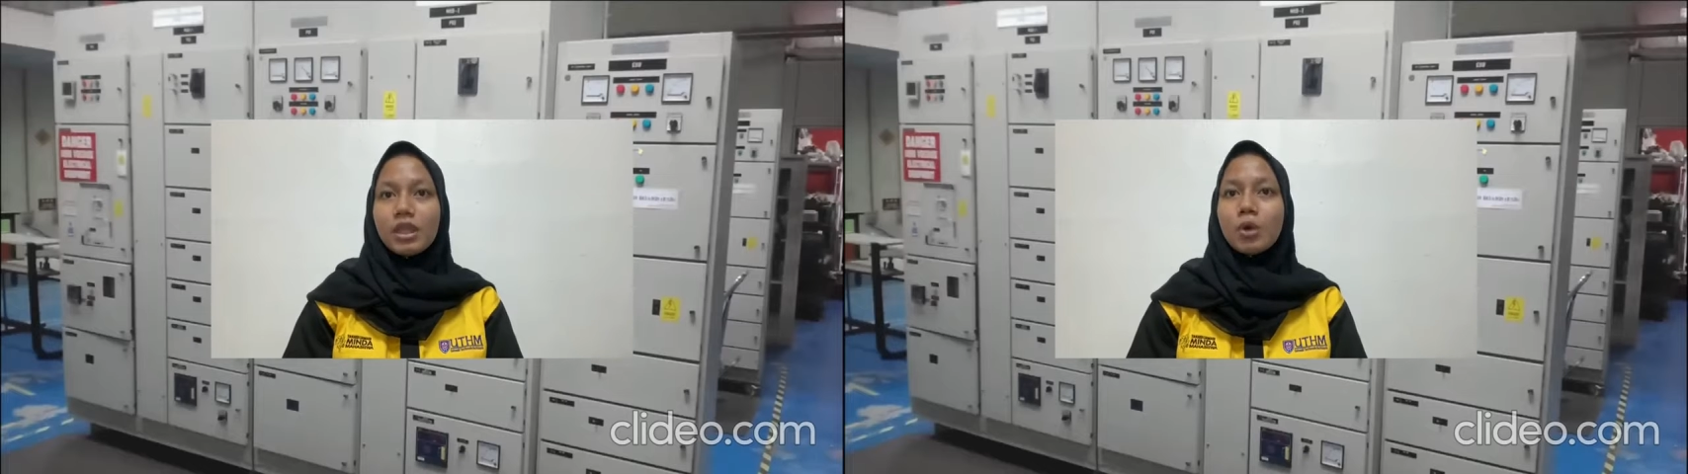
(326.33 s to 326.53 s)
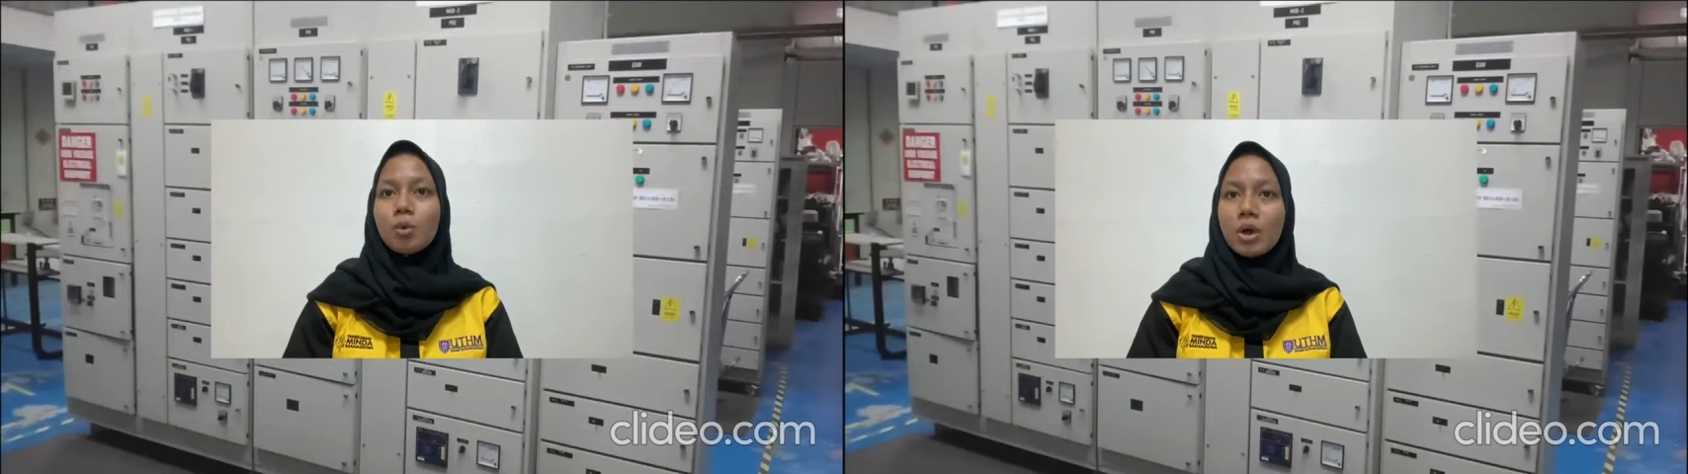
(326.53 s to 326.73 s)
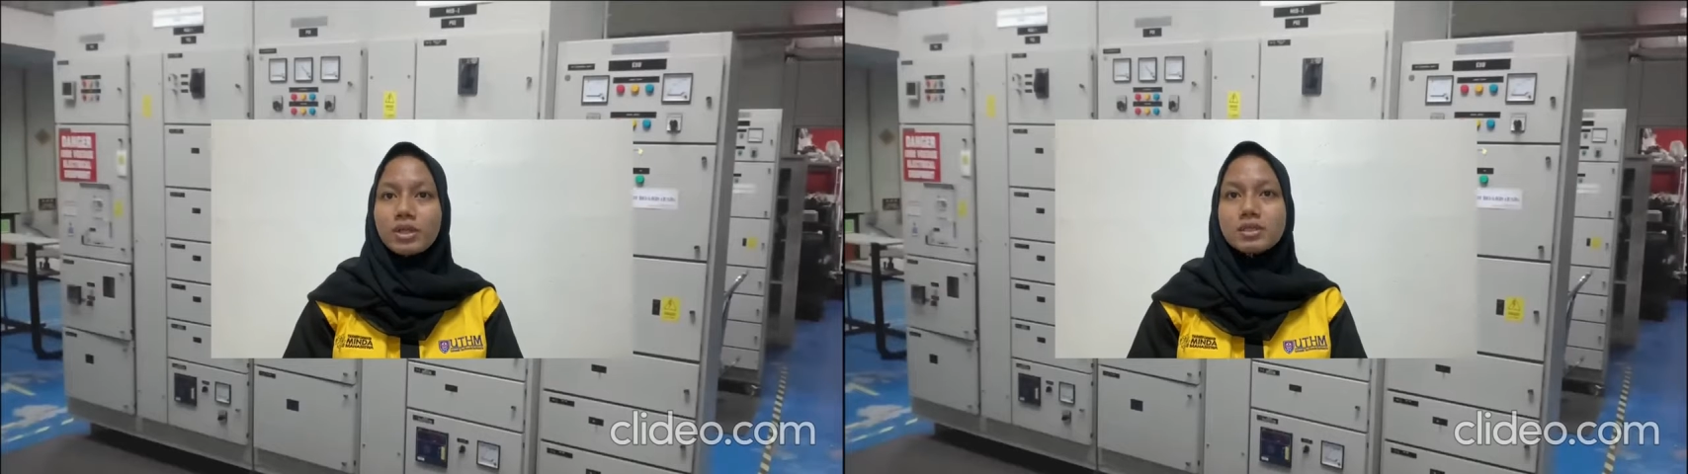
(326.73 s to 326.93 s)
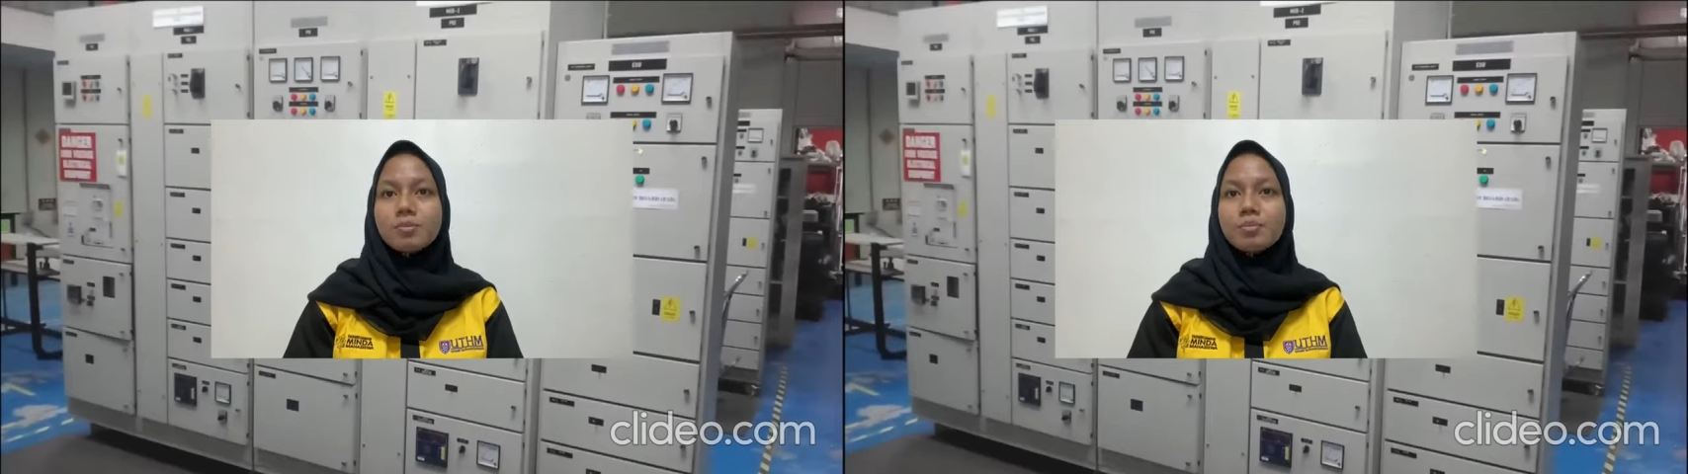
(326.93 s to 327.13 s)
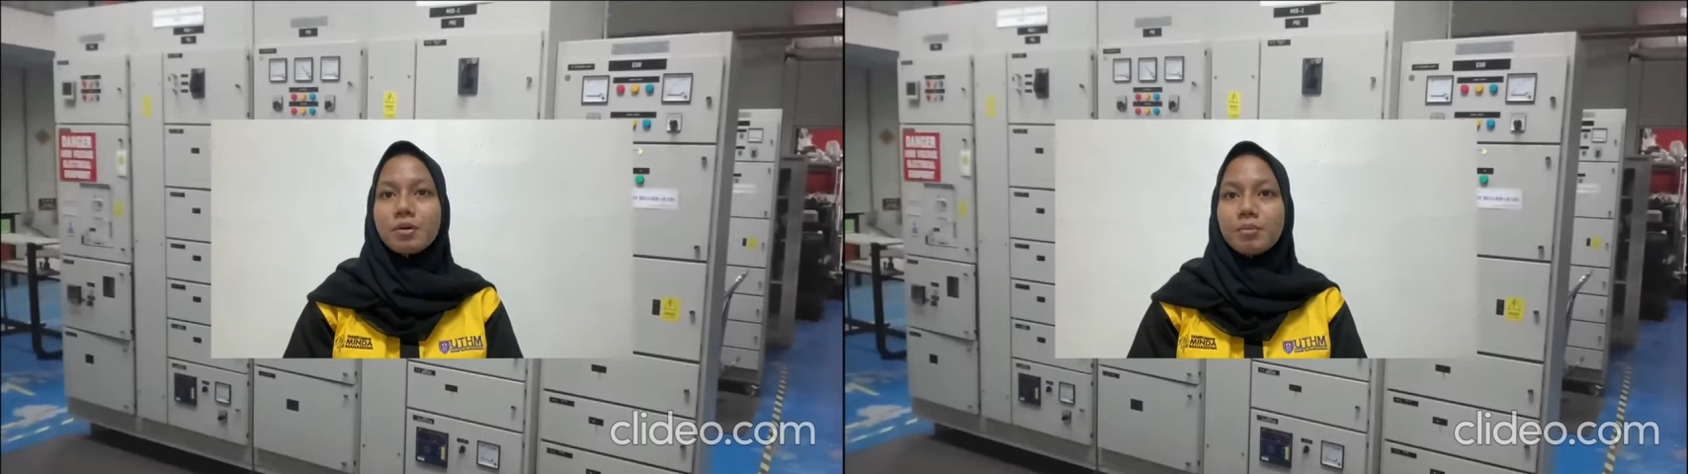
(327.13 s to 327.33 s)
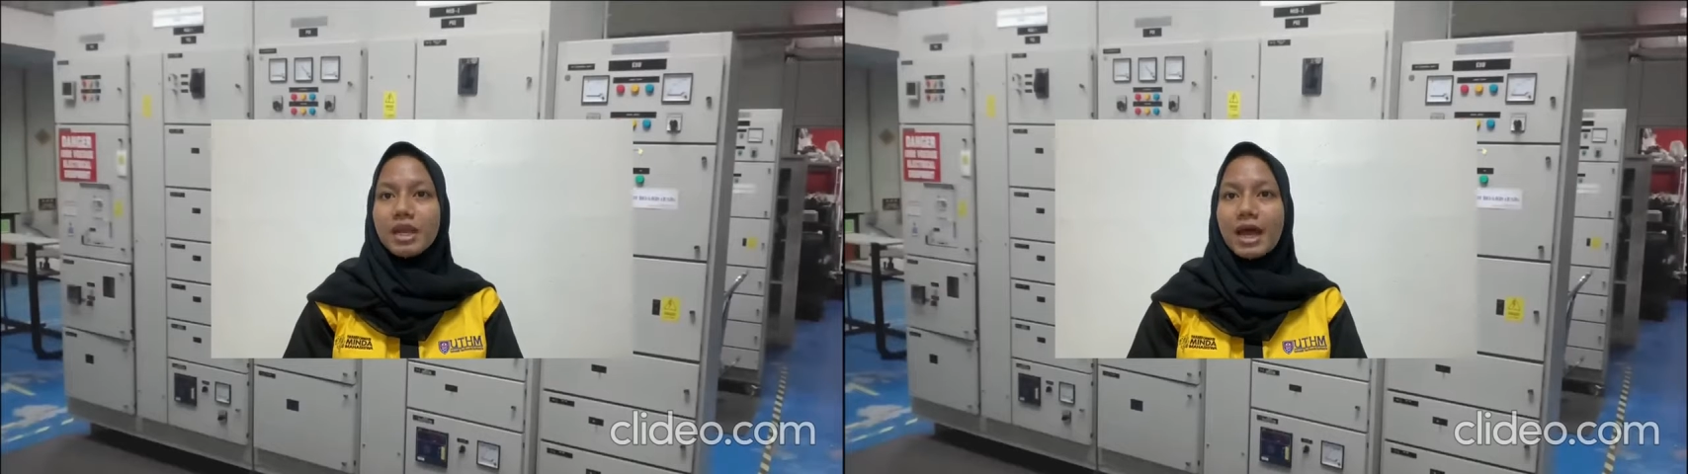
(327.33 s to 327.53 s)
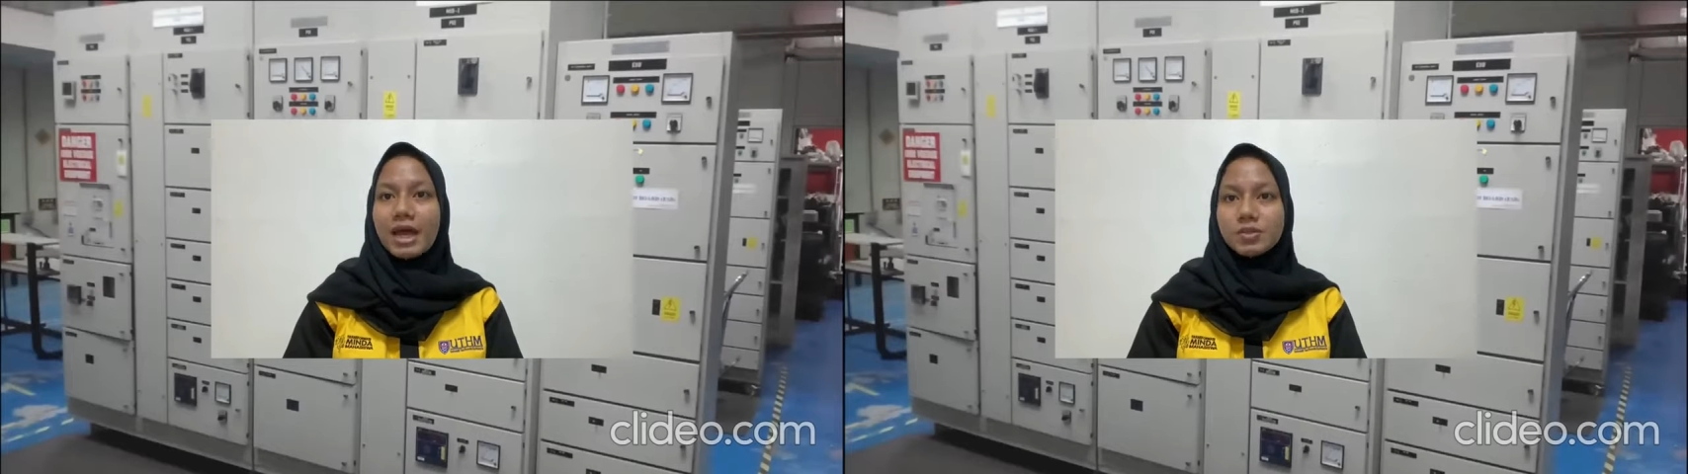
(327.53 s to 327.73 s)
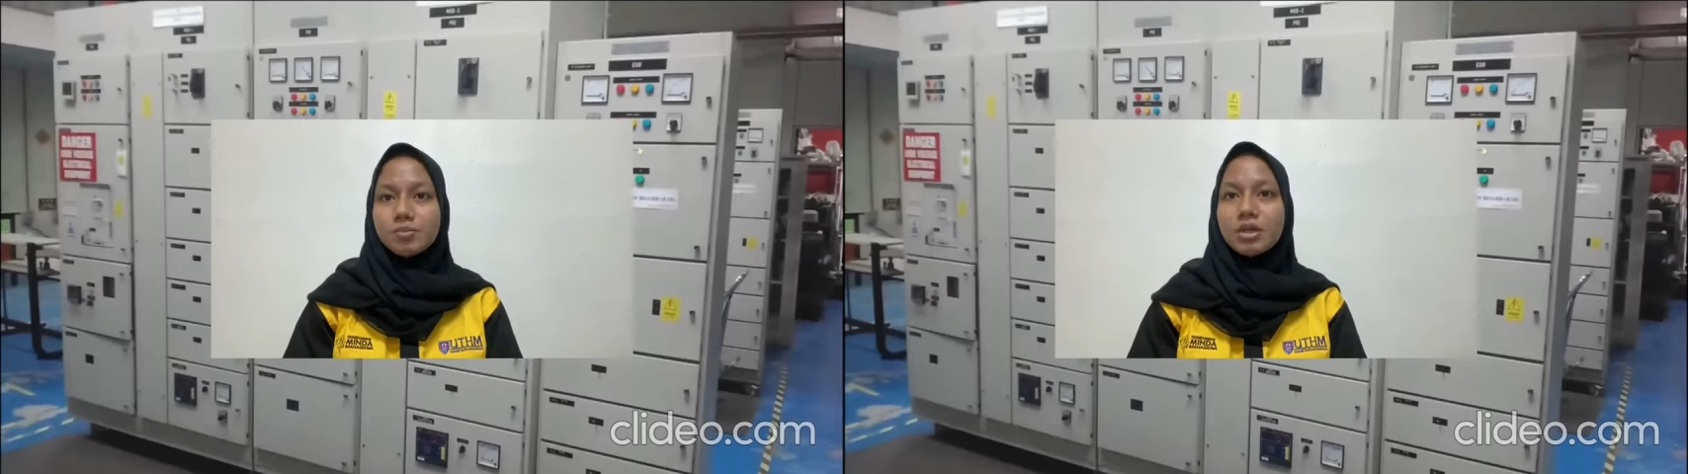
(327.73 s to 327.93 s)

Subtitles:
Once the permit has